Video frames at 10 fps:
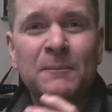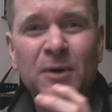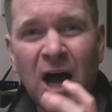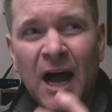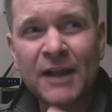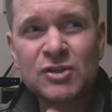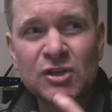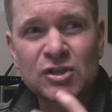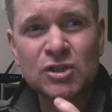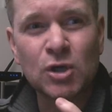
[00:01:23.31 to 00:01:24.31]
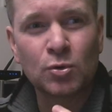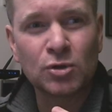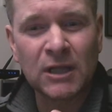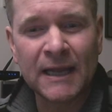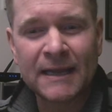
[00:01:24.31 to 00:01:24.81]
but I just
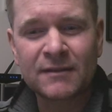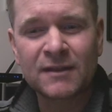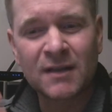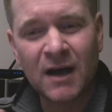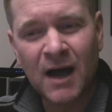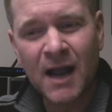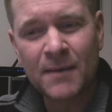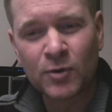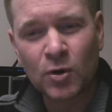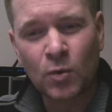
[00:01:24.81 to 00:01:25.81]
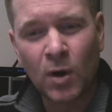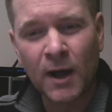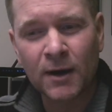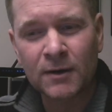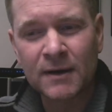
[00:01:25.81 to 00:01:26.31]
don't like the time
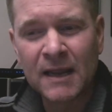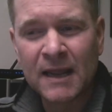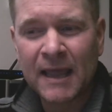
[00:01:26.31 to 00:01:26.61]
required